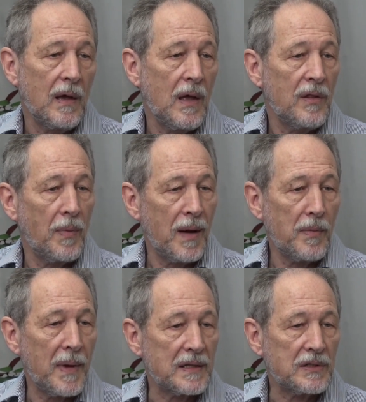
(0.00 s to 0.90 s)
The Bible
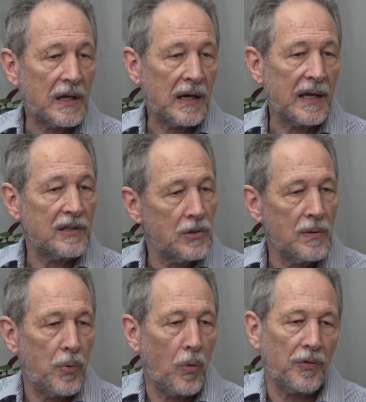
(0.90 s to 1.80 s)
makes clear two
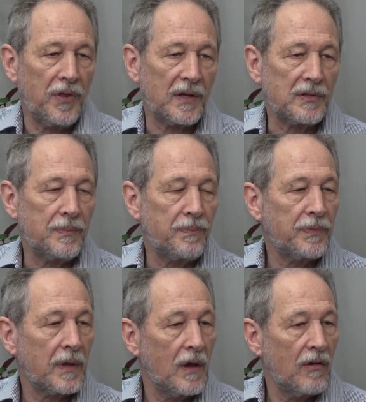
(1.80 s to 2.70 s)
important things.
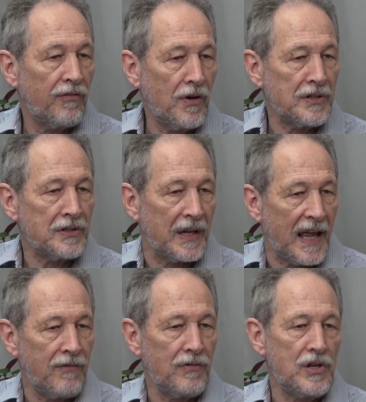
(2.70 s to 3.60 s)
First, that
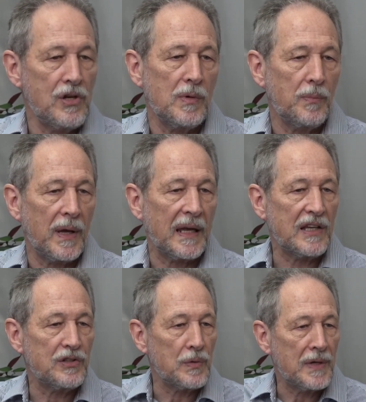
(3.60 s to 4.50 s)
every human being
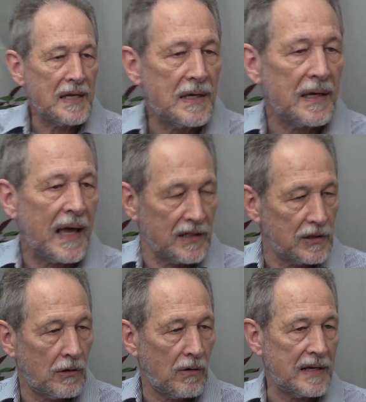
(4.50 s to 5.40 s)
is unique and is
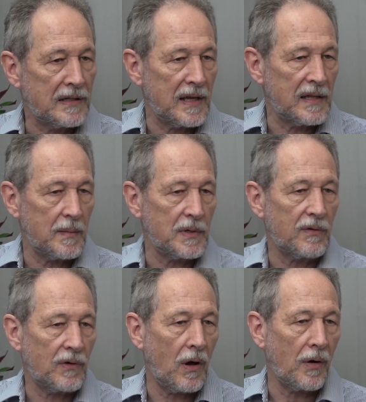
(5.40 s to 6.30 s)
created in the image of
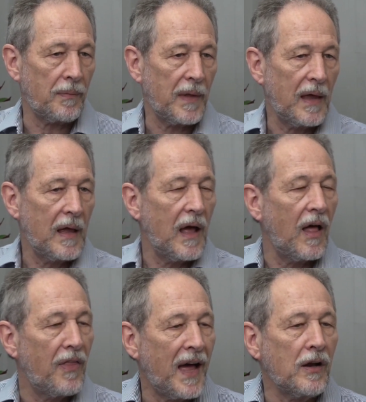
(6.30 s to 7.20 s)
God, and
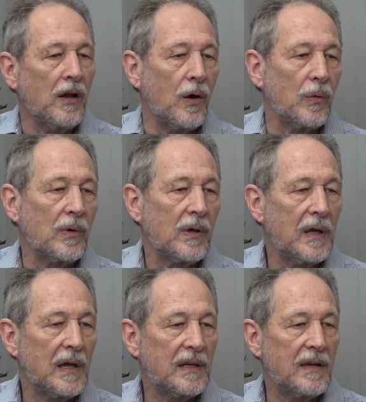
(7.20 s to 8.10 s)
that alone
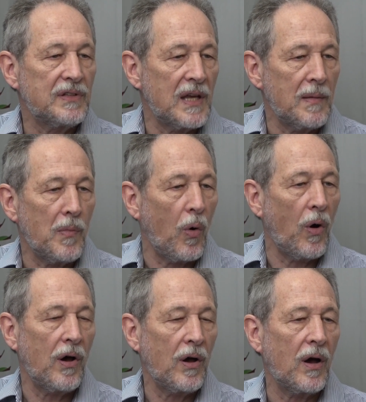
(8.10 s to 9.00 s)
gives him or
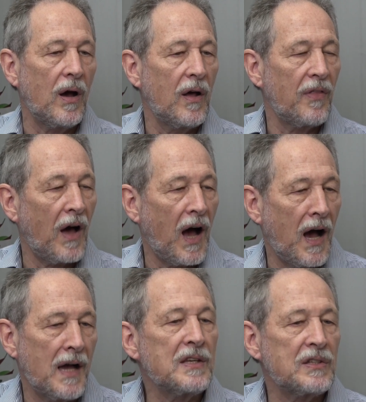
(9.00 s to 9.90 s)
her the
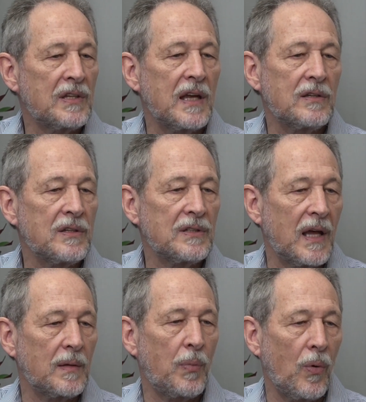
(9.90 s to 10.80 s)
highest status and
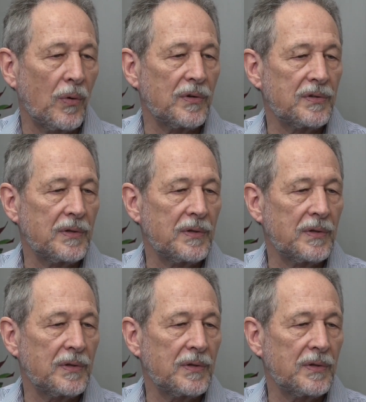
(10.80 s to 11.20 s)
importance.